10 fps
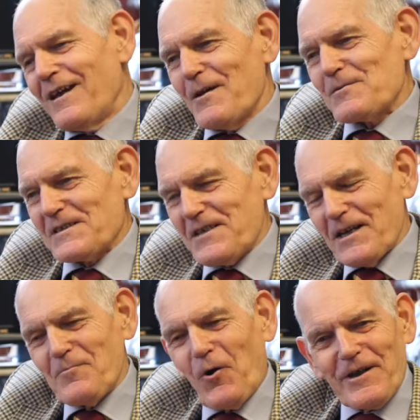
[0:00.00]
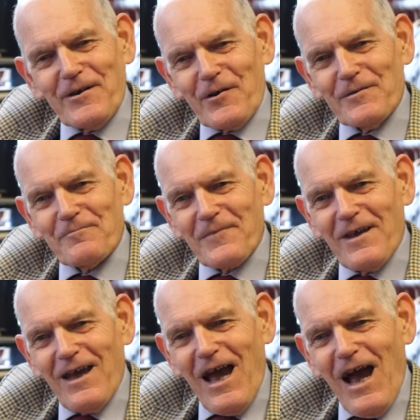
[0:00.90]
it was a teddy boy era,
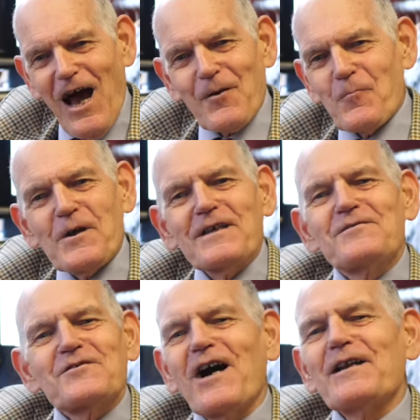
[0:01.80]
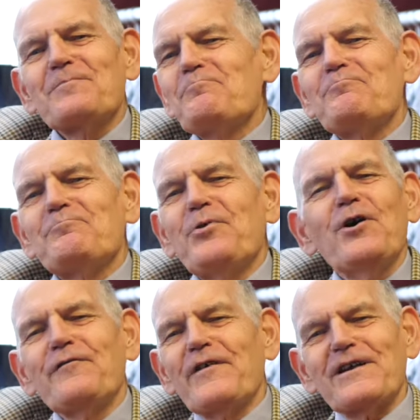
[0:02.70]
and we tied
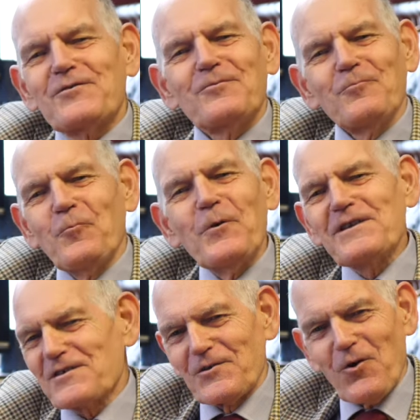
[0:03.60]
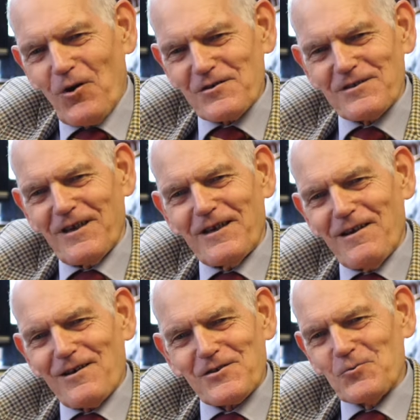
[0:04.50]
perfect Windsor knots in
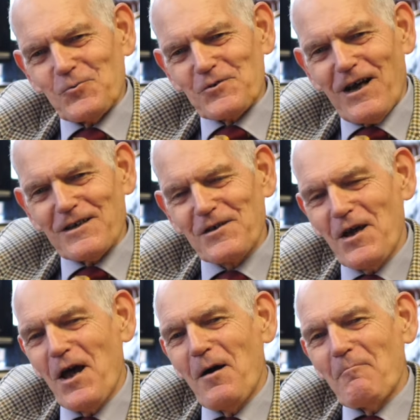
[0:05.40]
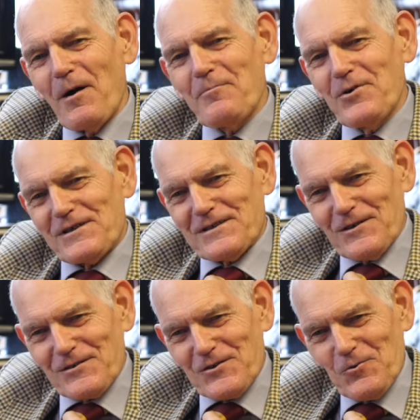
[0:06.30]
our school ties. My
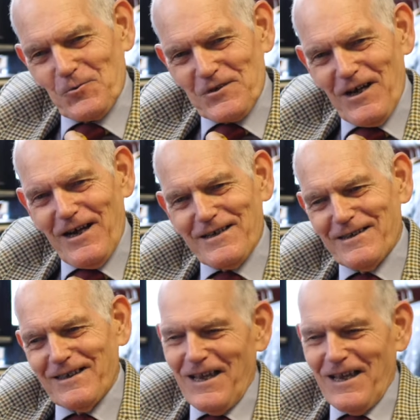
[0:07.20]
personal school tie,